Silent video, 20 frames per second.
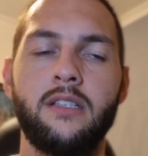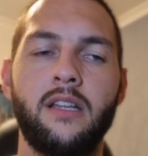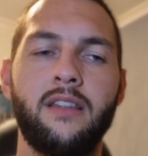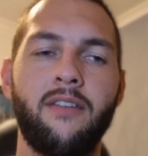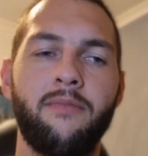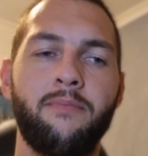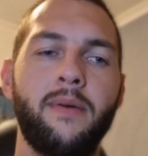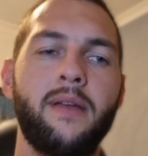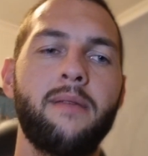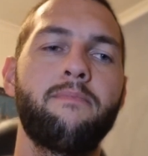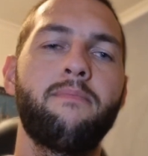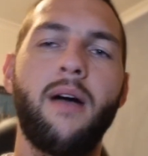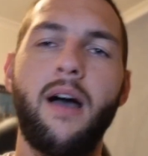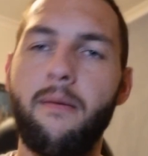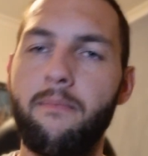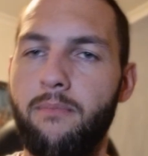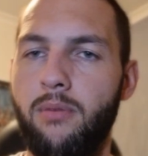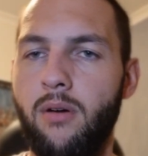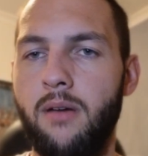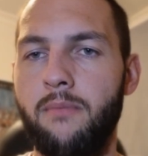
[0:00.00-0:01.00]
And they've been
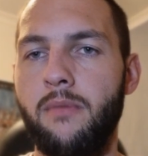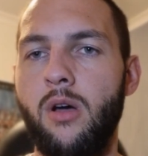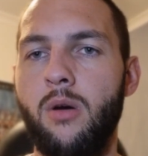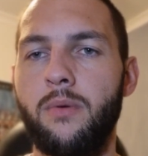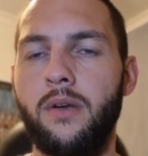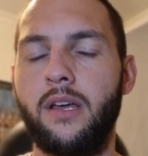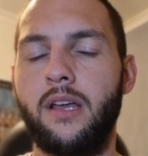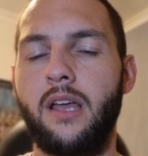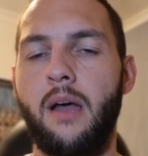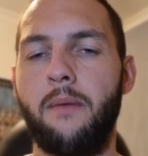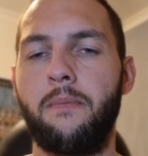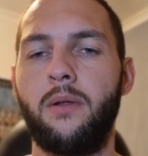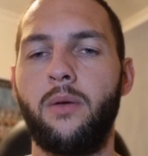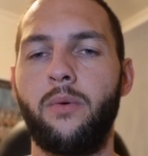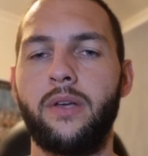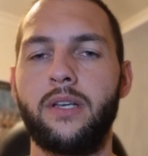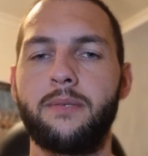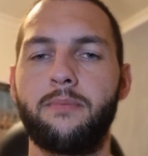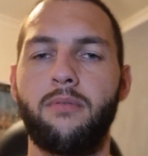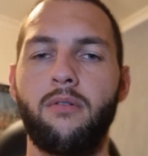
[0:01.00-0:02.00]
pumped by Melbourne a couple of
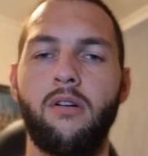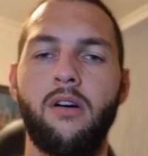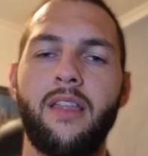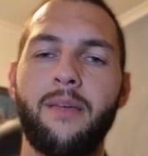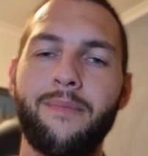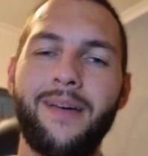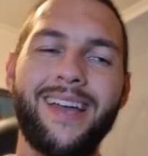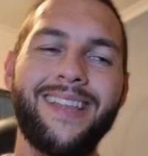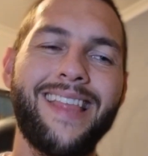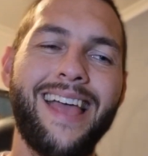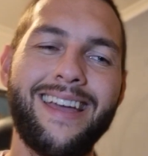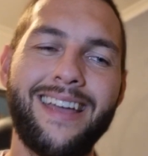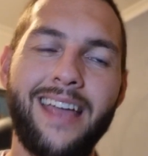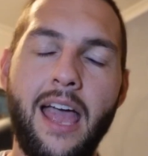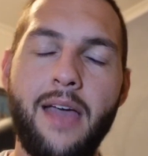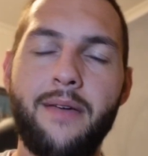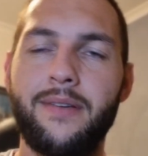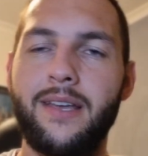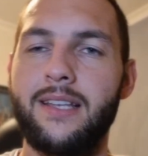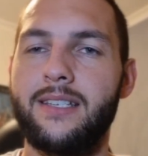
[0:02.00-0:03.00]
weeks prior. They made that
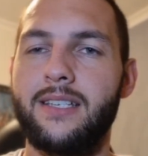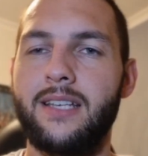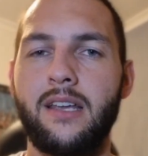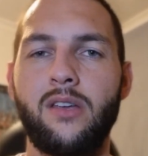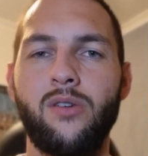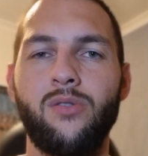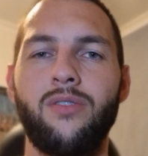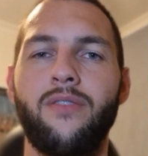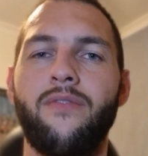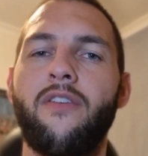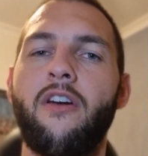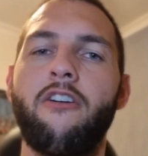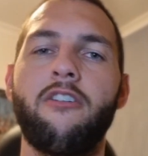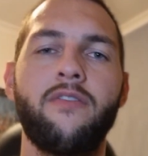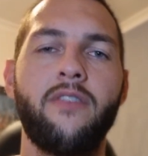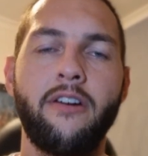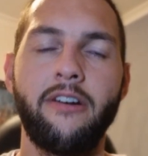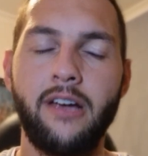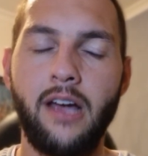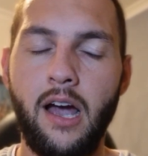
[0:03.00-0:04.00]
game against St Kilda very,
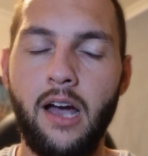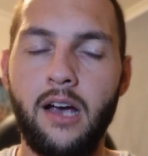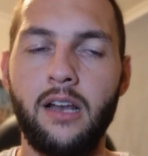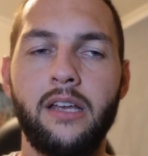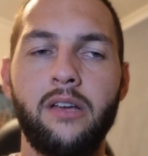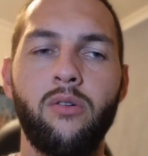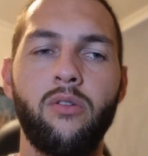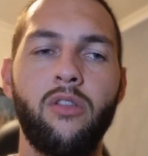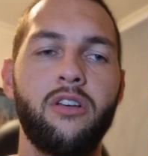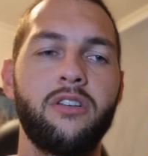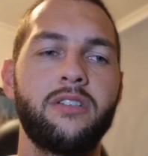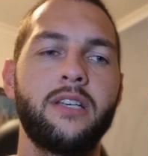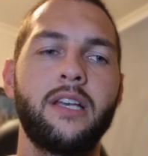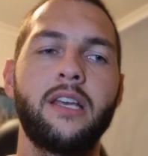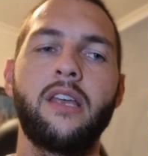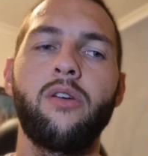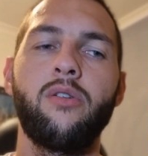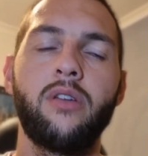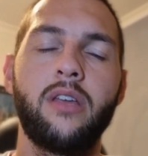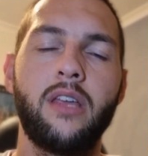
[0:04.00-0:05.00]
very ugly, although St
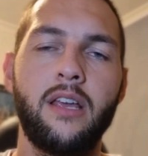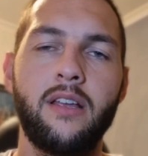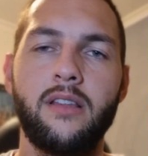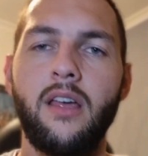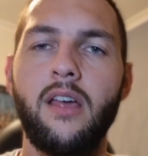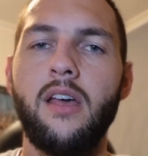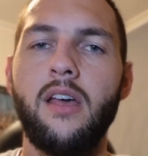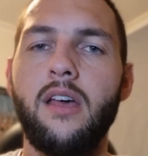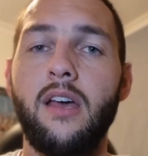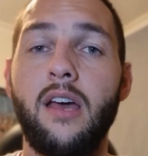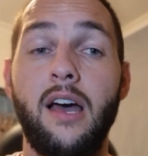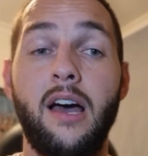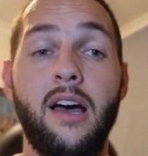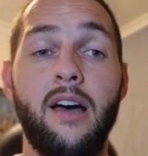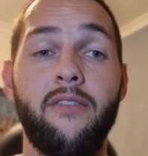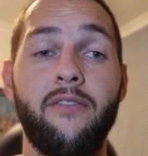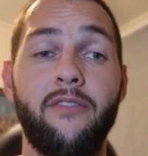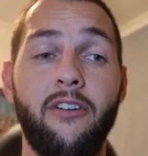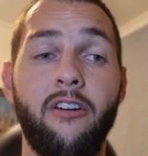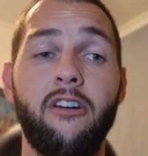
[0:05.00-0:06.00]
Kilda kicked
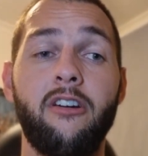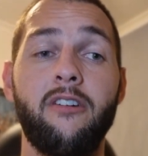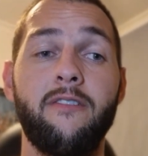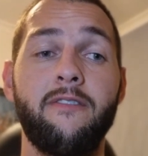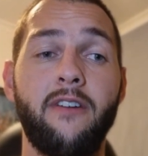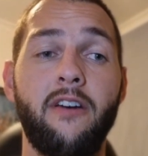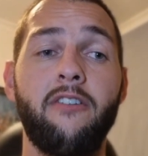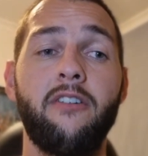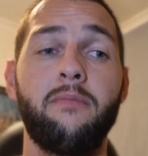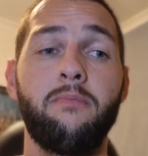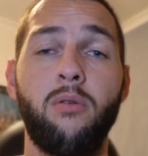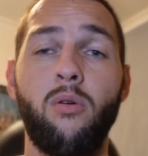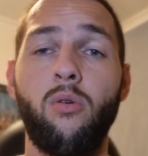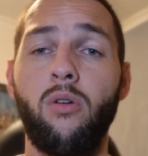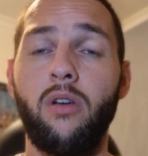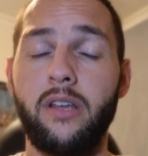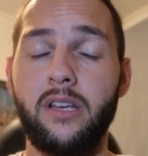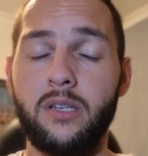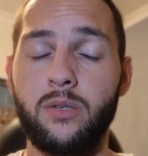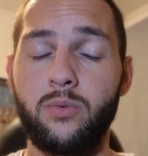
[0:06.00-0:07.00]
very, very
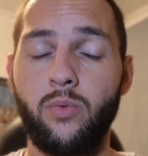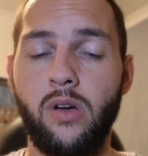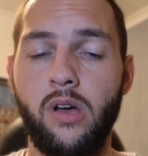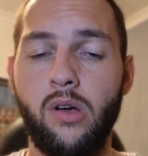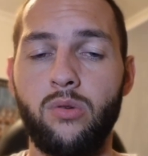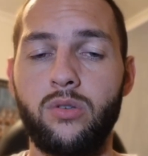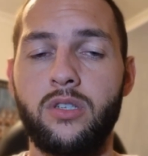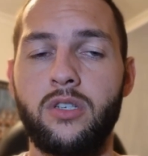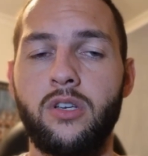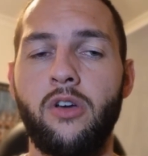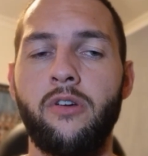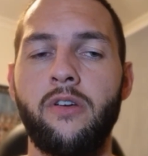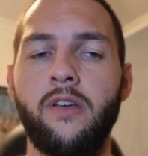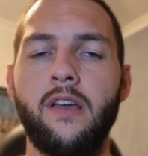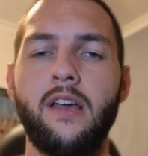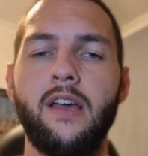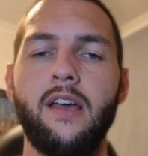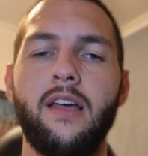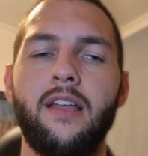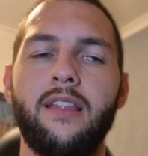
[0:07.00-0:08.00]
poorly as well. So
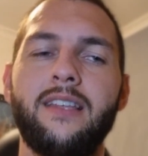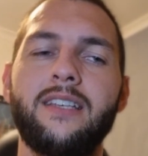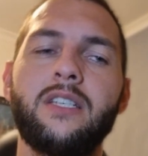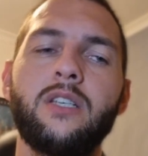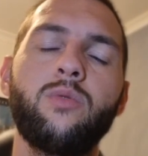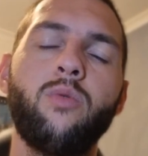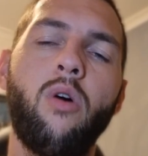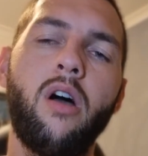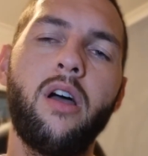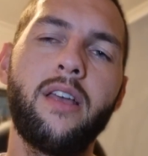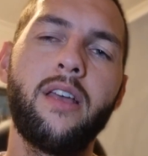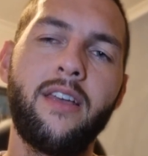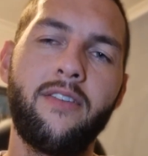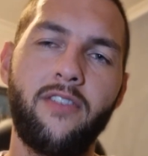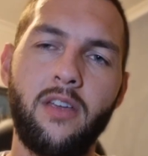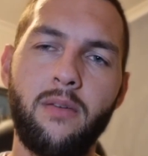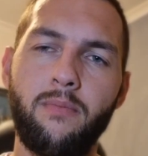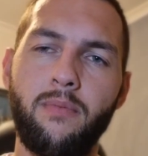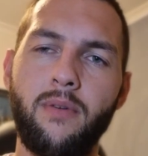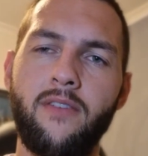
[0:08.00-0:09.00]
this is why if
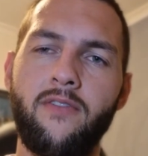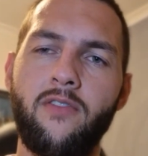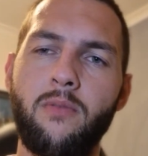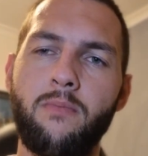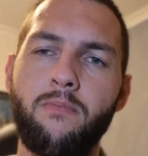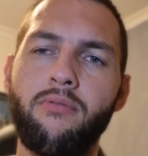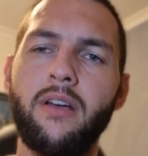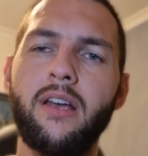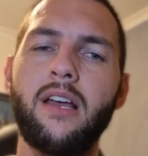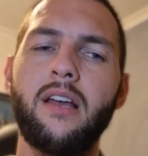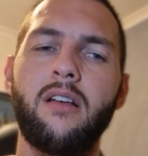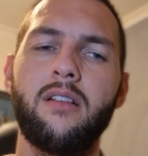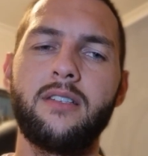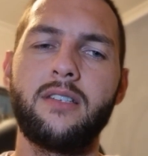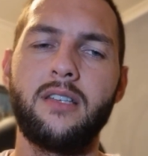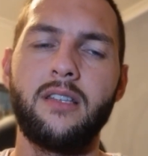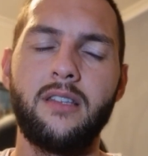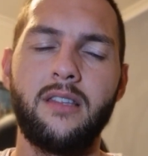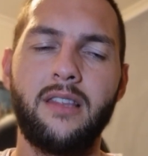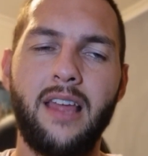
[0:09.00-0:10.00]
you bring it
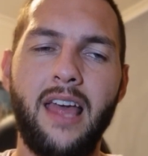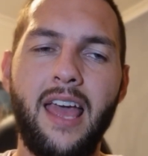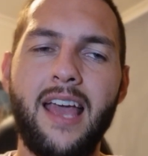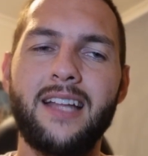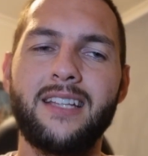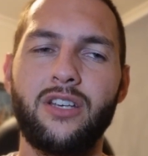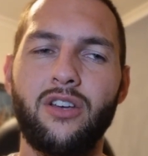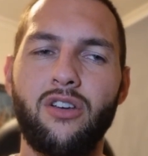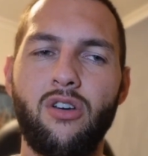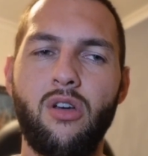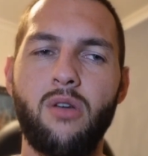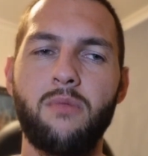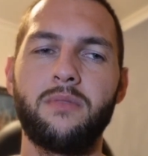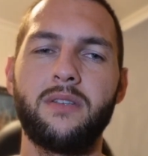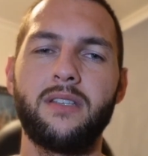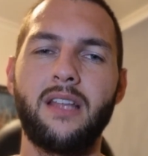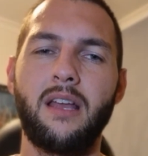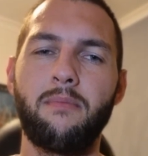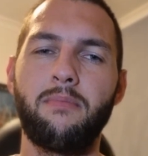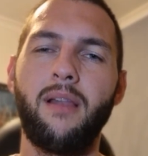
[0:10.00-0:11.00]
to their terms
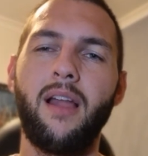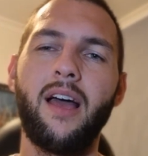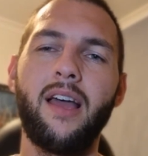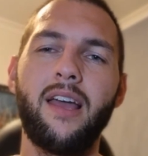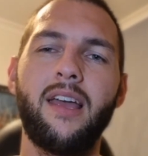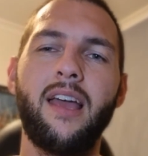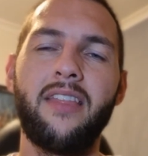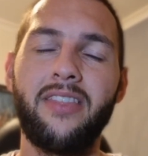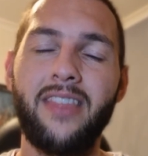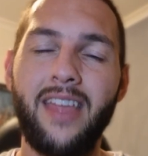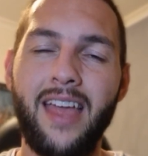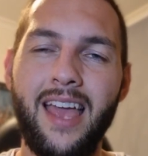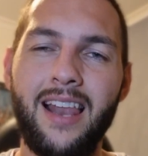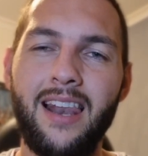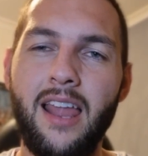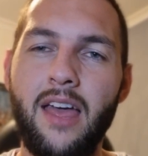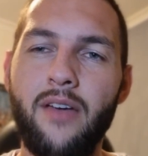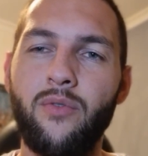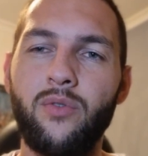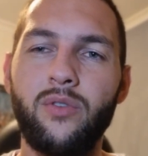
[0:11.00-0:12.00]
and they play at their
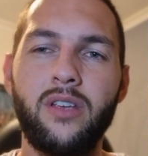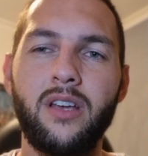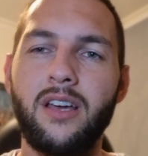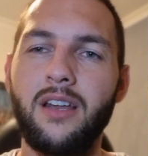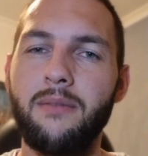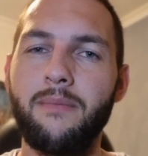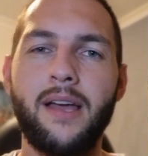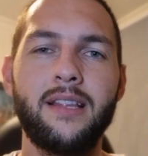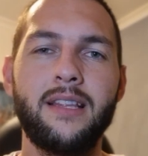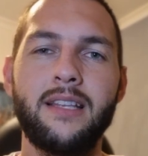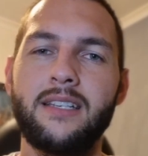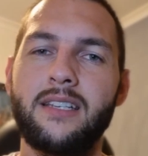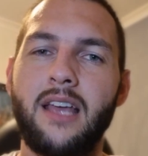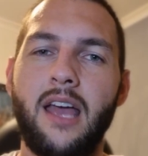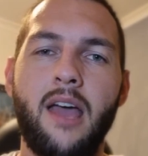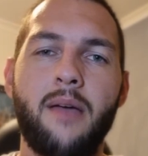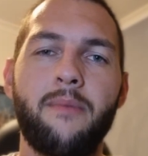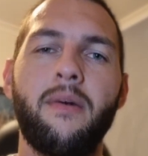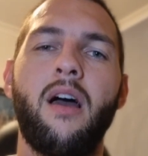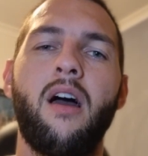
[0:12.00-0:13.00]
level, you're going to make this
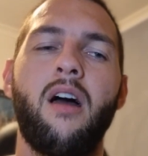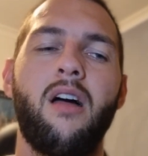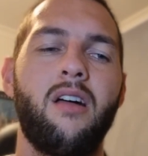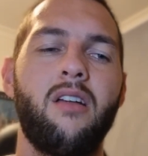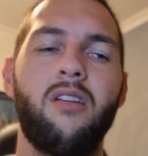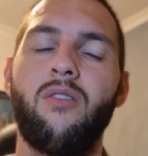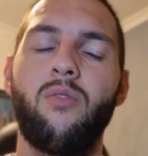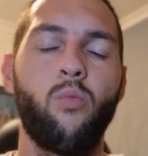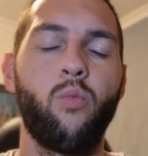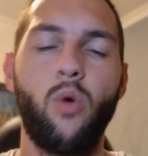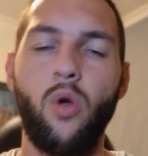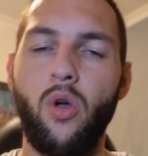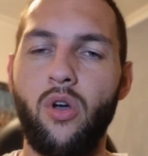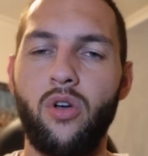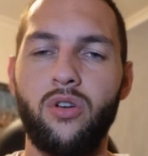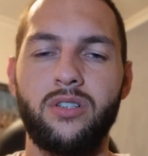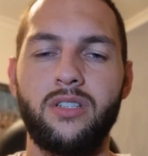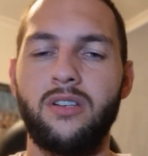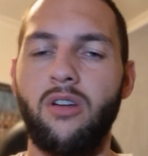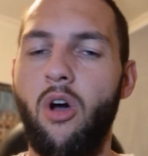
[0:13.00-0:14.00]
game
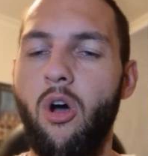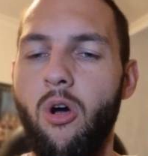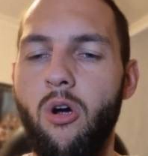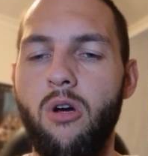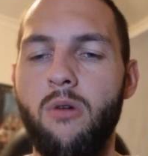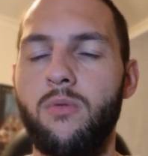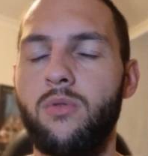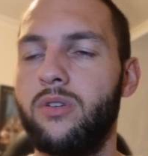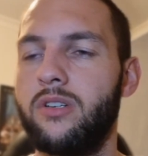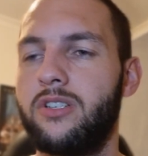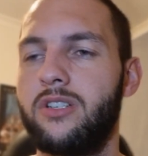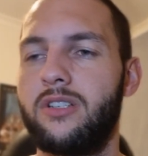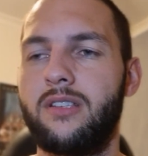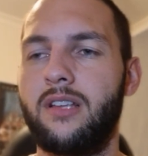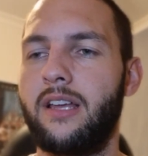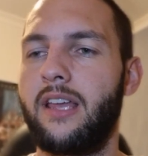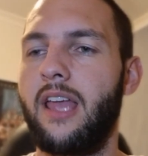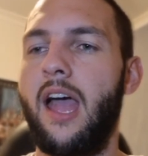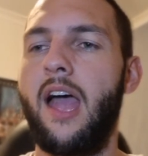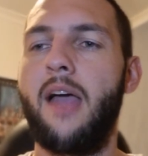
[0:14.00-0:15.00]
worse and horrible and just
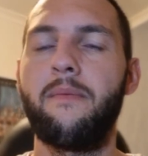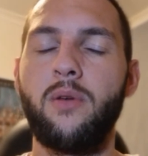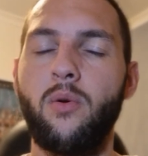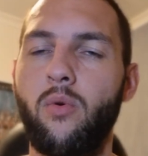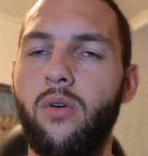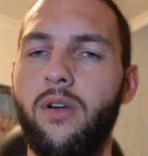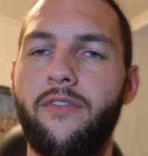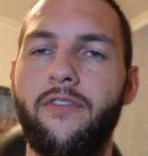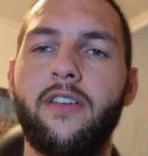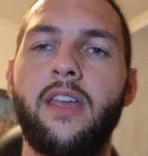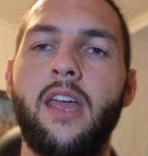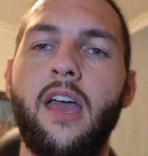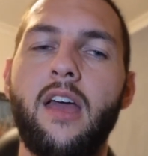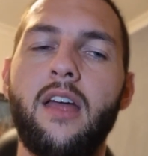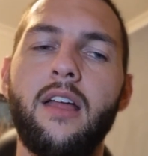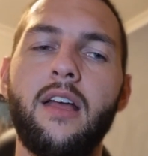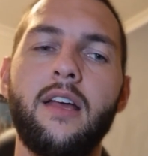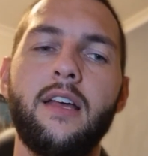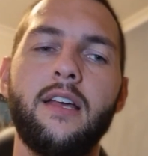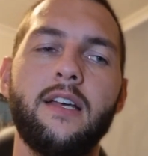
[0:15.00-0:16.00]
a game you want to
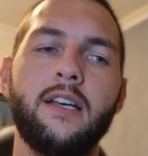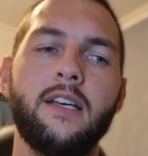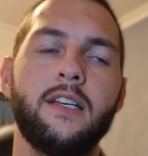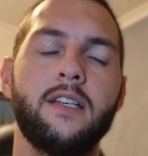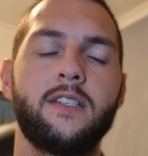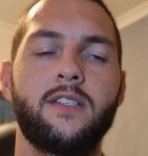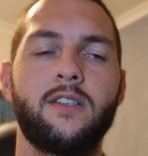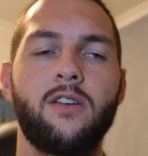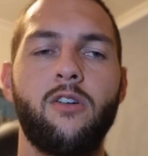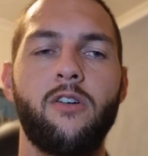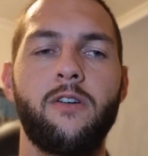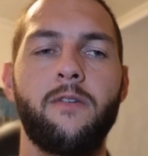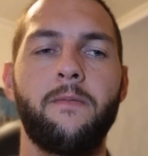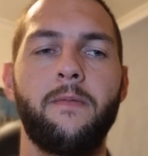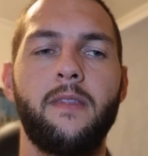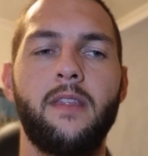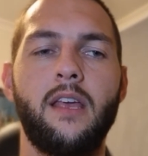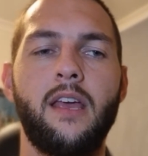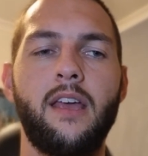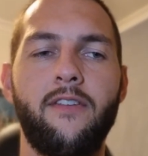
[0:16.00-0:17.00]
forget. So
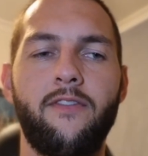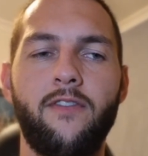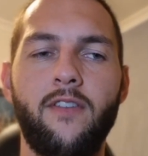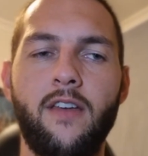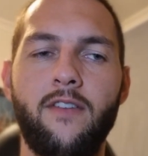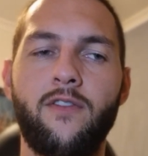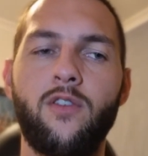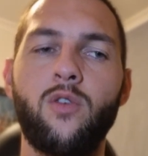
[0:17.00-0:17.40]
if